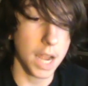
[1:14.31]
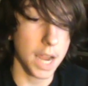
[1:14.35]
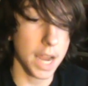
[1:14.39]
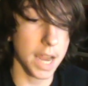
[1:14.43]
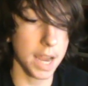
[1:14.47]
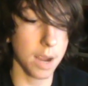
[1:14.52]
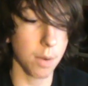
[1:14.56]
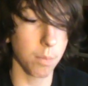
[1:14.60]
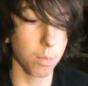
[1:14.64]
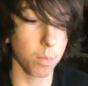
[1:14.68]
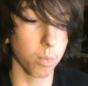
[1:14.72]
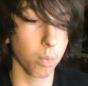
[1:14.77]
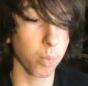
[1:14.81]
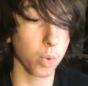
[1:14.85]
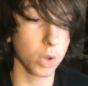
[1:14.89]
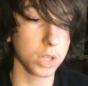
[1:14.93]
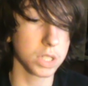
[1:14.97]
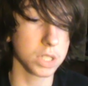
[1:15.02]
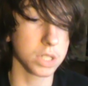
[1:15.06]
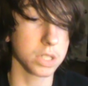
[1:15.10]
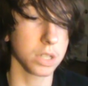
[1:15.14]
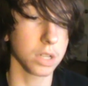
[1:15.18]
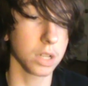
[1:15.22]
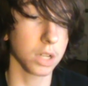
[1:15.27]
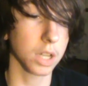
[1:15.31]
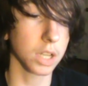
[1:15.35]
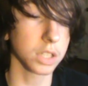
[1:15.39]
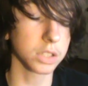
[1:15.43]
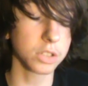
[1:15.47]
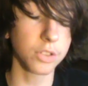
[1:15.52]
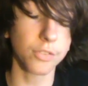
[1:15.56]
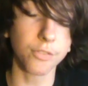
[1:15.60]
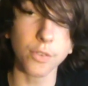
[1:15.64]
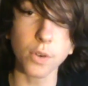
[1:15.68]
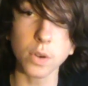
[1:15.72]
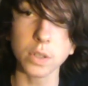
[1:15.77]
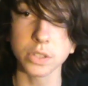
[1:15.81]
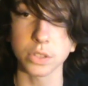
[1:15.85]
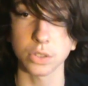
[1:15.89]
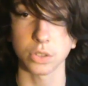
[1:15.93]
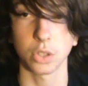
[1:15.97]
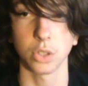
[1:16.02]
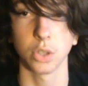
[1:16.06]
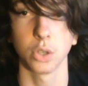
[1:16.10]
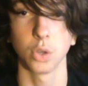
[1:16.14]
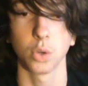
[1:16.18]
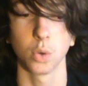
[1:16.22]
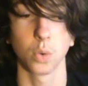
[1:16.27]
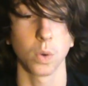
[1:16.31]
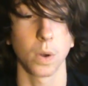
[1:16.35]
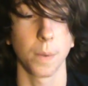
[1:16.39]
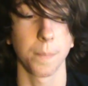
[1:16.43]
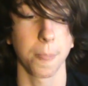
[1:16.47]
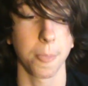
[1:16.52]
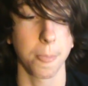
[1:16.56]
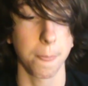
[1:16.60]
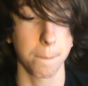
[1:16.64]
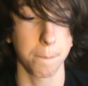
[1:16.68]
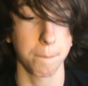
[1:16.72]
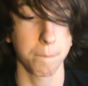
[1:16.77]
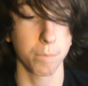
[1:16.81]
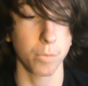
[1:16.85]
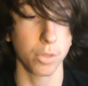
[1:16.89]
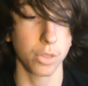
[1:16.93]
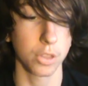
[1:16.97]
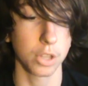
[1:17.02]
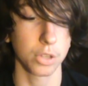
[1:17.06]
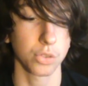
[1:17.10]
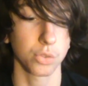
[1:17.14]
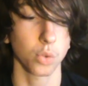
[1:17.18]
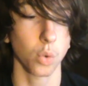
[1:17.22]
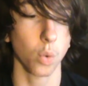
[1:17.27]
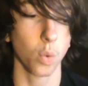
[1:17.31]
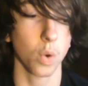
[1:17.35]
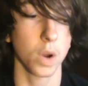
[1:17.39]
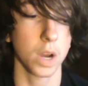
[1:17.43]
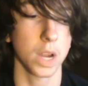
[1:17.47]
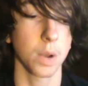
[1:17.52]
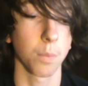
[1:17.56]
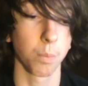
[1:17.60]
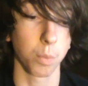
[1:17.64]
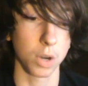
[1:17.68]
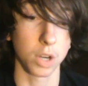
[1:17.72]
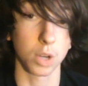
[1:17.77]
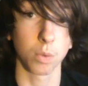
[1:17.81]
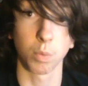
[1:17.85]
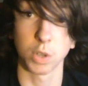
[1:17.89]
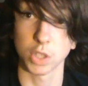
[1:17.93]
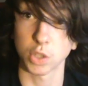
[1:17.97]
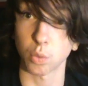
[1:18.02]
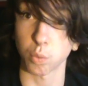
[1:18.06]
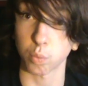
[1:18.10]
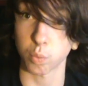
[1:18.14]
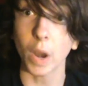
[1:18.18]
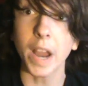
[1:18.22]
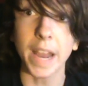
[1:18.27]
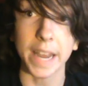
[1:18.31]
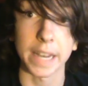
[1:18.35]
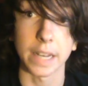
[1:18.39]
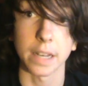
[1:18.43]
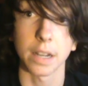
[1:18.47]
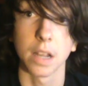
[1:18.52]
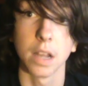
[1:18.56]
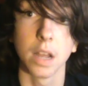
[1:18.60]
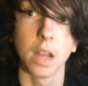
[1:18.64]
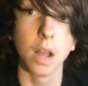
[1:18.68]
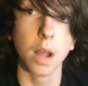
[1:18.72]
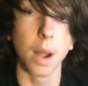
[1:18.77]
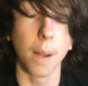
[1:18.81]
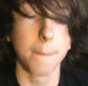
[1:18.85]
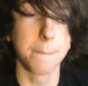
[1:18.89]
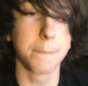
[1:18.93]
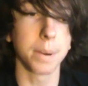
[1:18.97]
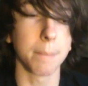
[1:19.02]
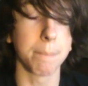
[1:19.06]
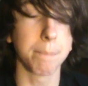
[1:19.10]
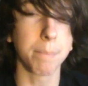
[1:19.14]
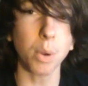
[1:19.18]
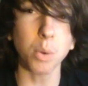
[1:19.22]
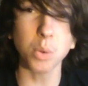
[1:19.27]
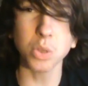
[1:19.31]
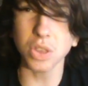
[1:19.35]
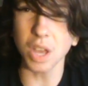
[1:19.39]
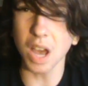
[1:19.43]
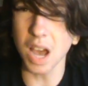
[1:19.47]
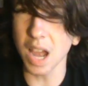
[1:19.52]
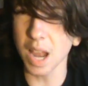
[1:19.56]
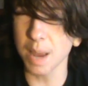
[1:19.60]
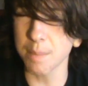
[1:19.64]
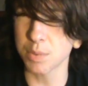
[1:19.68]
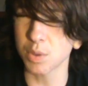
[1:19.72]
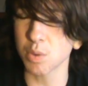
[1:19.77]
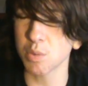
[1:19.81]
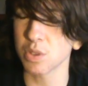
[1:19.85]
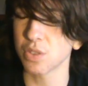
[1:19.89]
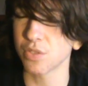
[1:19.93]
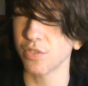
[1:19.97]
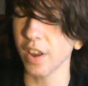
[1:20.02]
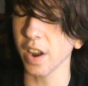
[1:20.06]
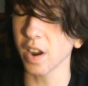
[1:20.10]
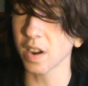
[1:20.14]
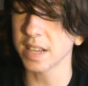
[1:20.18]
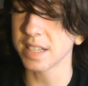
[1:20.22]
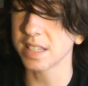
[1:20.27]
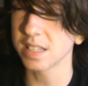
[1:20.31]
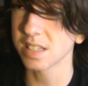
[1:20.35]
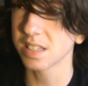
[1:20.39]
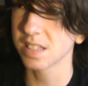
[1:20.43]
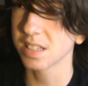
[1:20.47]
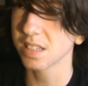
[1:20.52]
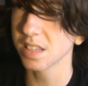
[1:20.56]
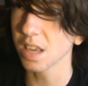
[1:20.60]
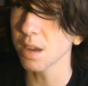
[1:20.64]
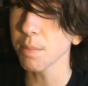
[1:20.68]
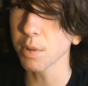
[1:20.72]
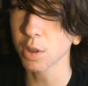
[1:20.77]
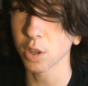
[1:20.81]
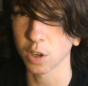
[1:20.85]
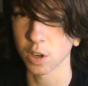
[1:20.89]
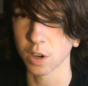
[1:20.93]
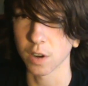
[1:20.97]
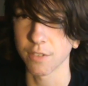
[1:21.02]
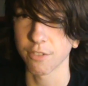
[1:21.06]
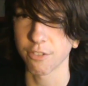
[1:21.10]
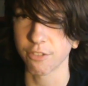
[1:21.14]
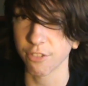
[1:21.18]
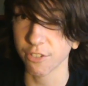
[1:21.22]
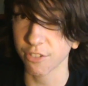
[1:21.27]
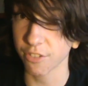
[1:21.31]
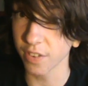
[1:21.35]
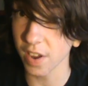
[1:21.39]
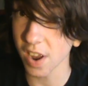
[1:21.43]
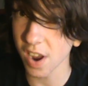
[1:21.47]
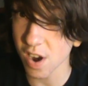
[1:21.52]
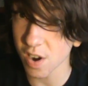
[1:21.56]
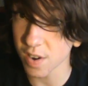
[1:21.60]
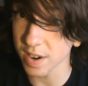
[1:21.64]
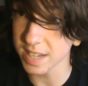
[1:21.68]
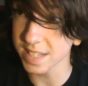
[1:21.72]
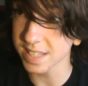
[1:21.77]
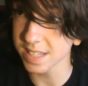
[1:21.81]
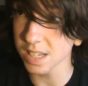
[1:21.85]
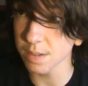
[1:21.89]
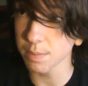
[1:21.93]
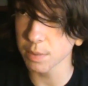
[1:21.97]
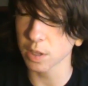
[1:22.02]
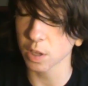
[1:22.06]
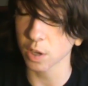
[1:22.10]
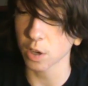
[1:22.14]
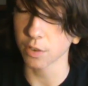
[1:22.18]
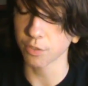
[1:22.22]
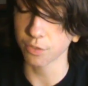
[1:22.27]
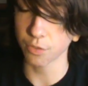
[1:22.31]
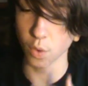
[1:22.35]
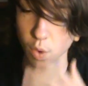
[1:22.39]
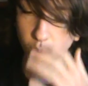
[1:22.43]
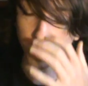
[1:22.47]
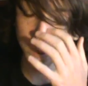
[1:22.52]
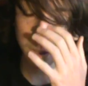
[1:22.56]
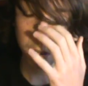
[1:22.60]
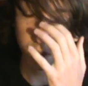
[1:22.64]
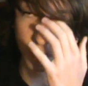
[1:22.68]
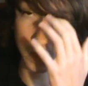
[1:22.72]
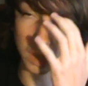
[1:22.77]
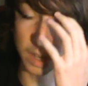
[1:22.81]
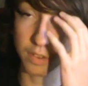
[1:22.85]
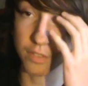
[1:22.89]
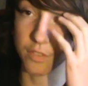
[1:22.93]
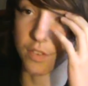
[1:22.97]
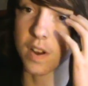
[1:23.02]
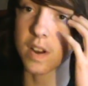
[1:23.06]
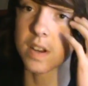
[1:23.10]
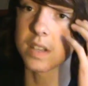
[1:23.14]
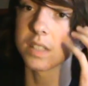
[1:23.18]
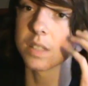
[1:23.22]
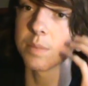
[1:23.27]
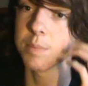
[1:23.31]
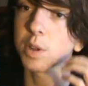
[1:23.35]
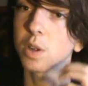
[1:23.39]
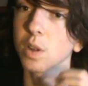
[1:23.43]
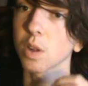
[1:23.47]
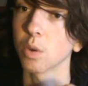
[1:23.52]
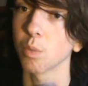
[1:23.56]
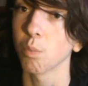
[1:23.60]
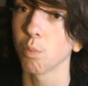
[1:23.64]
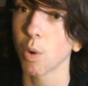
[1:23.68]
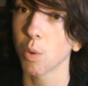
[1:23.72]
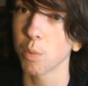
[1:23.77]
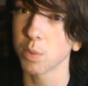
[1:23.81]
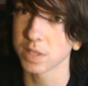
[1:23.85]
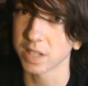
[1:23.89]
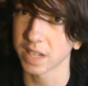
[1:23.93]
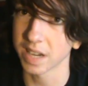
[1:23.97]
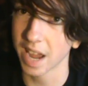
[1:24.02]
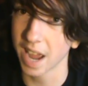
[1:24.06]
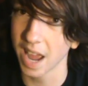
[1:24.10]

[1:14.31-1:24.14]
It was because the first two, the story was great, but both times it was very similar in formula, like very similar in what was gonna